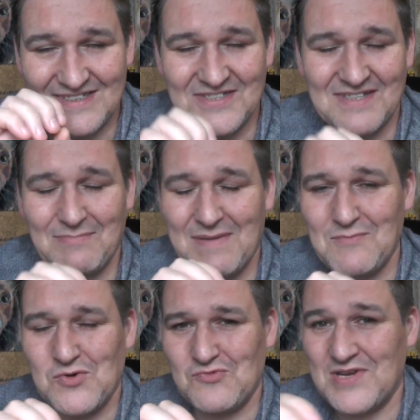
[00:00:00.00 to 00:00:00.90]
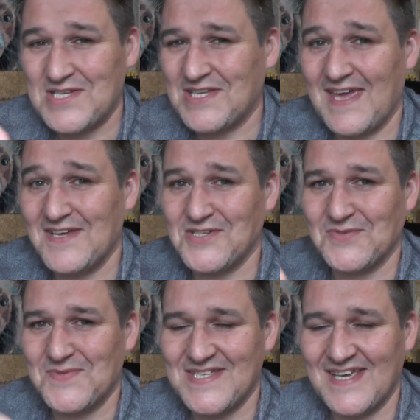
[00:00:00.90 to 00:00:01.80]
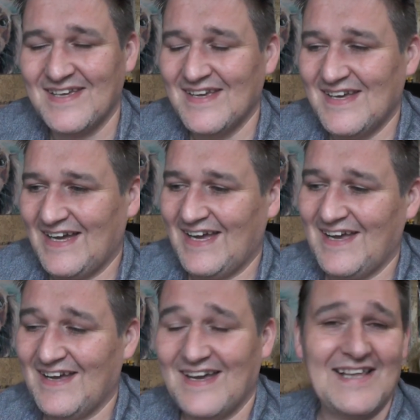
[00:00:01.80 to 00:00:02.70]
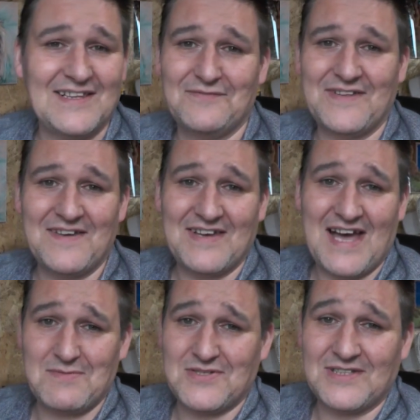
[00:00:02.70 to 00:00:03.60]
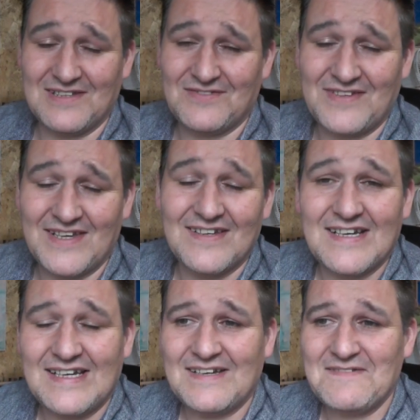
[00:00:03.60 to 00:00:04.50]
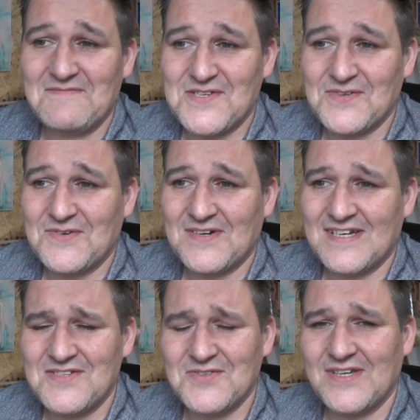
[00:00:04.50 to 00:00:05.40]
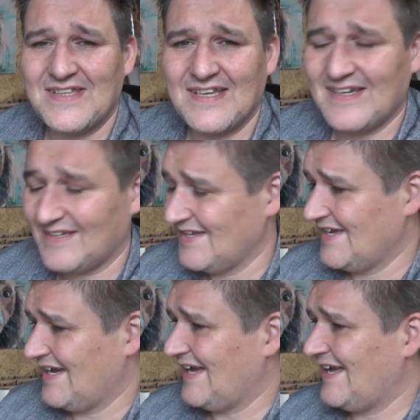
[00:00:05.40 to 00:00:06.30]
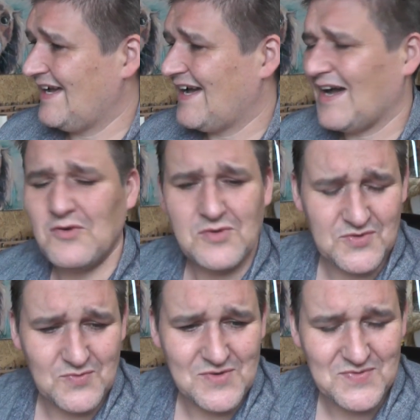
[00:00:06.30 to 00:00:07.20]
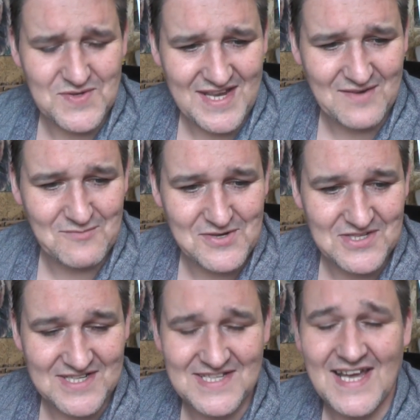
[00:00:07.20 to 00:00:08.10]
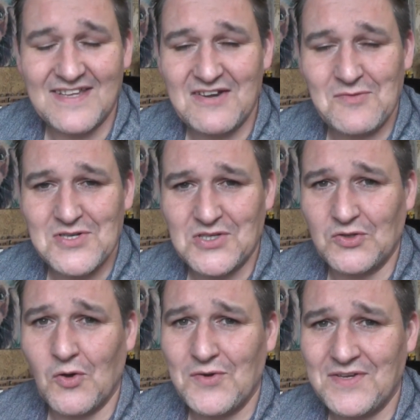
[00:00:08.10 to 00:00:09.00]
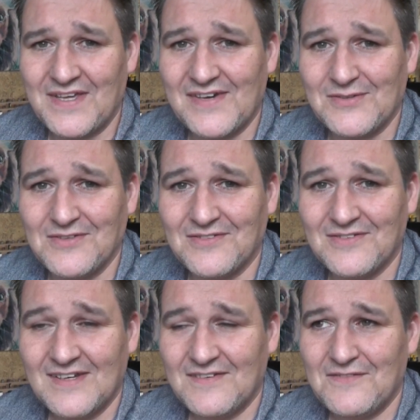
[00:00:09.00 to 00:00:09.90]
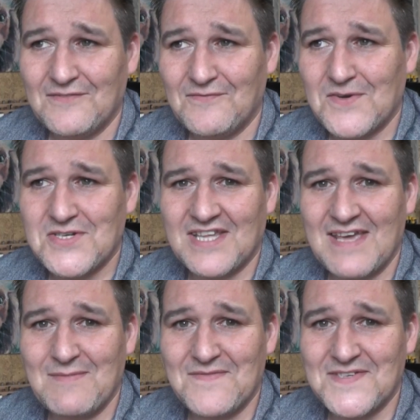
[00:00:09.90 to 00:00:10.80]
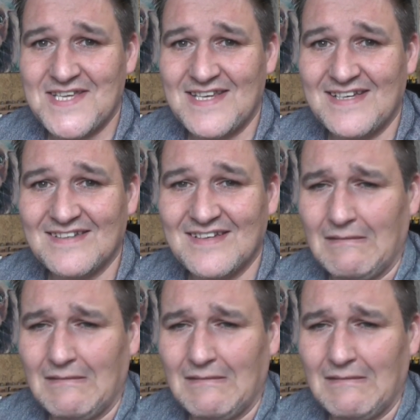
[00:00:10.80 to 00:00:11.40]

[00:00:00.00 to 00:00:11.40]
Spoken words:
just a bit more risky, shall we say. I loved it, absolutely loved it, so I enjoyed that. I also watched, what did I watch? I sat down and watched Gone Girl, first time I've seen it.